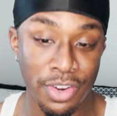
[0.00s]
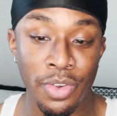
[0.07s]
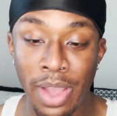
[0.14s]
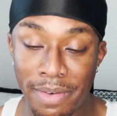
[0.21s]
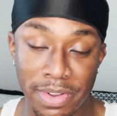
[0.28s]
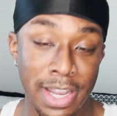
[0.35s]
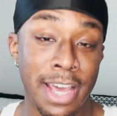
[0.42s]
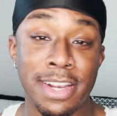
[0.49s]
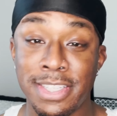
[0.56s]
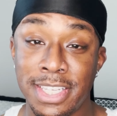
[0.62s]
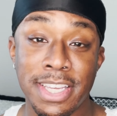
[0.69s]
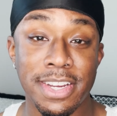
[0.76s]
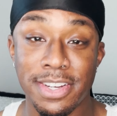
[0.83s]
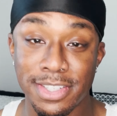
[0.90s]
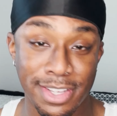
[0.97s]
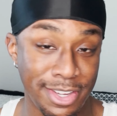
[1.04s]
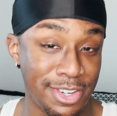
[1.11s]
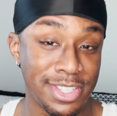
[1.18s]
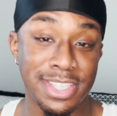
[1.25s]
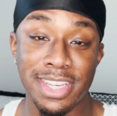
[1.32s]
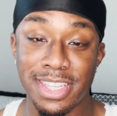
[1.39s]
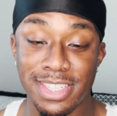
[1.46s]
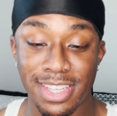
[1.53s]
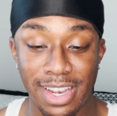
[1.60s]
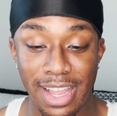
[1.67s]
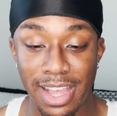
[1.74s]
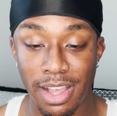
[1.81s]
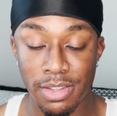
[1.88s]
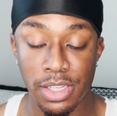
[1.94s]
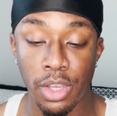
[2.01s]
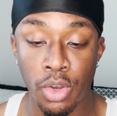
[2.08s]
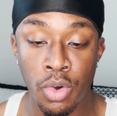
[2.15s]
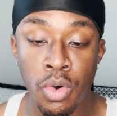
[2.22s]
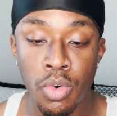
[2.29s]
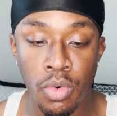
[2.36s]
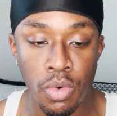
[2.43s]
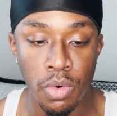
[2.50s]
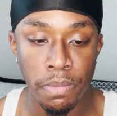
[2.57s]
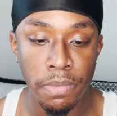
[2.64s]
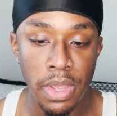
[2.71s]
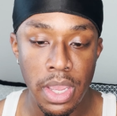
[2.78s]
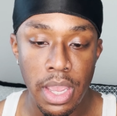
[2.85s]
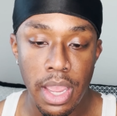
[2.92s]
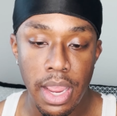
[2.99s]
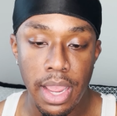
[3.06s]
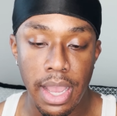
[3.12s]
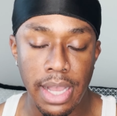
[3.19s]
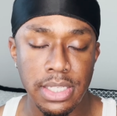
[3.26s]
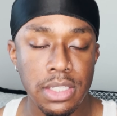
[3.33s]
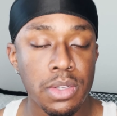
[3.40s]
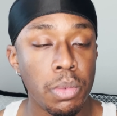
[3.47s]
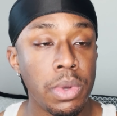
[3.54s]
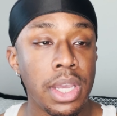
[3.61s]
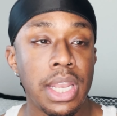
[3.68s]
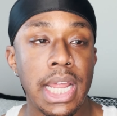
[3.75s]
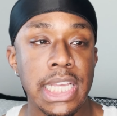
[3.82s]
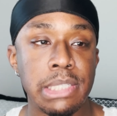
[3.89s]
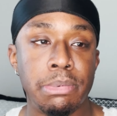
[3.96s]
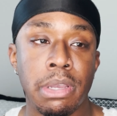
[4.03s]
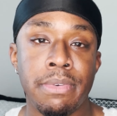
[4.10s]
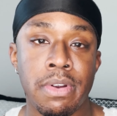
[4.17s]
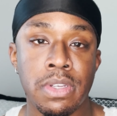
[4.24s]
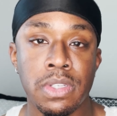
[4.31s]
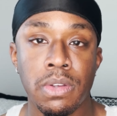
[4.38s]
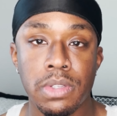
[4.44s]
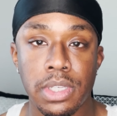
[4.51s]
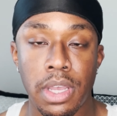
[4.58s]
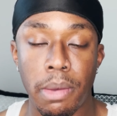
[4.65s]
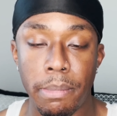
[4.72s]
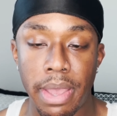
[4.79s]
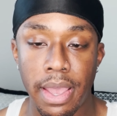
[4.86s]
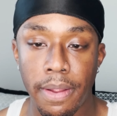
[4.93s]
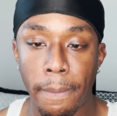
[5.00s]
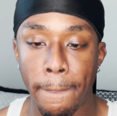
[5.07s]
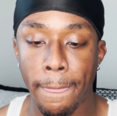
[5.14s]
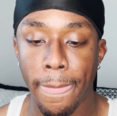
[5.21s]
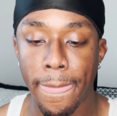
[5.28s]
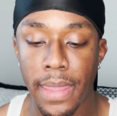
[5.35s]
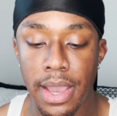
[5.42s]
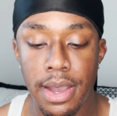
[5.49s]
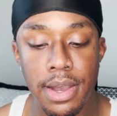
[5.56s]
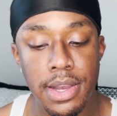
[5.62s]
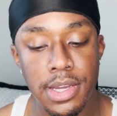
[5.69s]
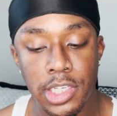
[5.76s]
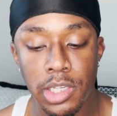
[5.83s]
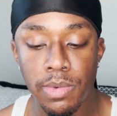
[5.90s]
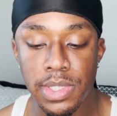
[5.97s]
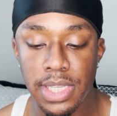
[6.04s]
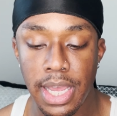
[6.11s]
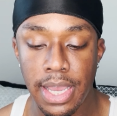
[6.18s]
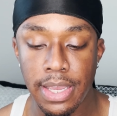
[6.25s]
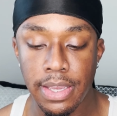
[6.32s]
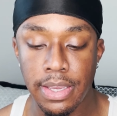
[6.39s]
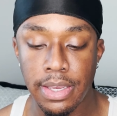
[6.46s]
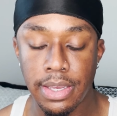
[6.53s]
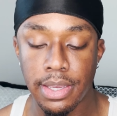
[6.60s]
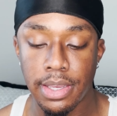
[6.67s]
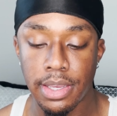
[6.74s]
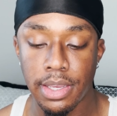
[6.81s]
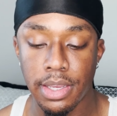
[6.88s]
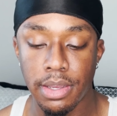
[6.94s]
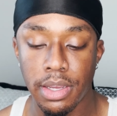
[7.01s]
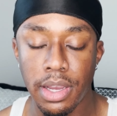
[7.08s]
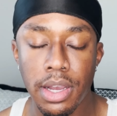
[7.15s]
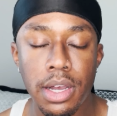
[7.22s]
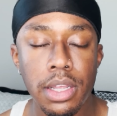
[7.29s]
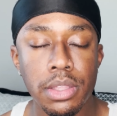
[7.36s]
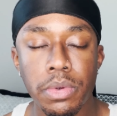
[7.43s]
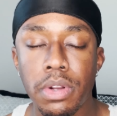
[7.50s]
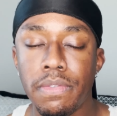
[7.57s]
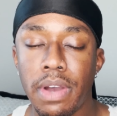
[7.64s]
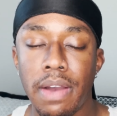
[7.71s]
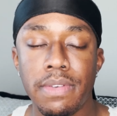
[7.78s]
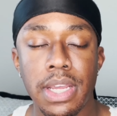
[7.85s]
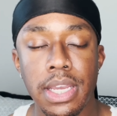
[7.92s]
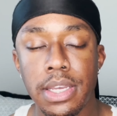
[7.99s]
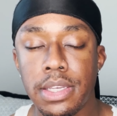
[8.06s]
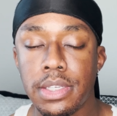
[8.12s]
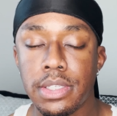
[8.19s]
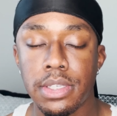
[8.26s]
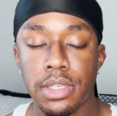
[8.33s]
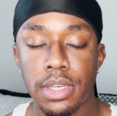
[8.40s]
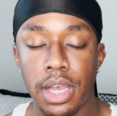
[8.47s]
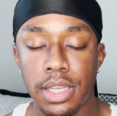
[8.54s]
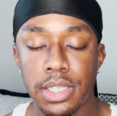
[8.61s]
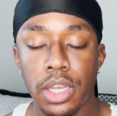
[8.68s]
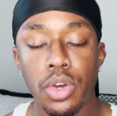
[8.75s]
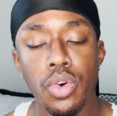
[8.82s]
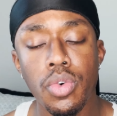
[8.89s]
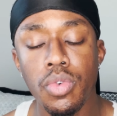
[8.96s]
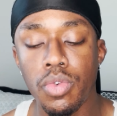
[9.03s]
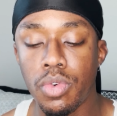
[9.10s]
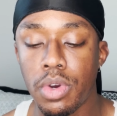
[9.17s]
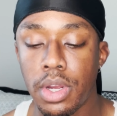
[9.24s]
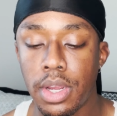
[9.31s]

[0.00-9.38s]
have a lot of tears and you're sneezing a lot. I was like, cool. I was like, so when can I expect my result to come back? She was like, 3 to 5 days. I was like, cool.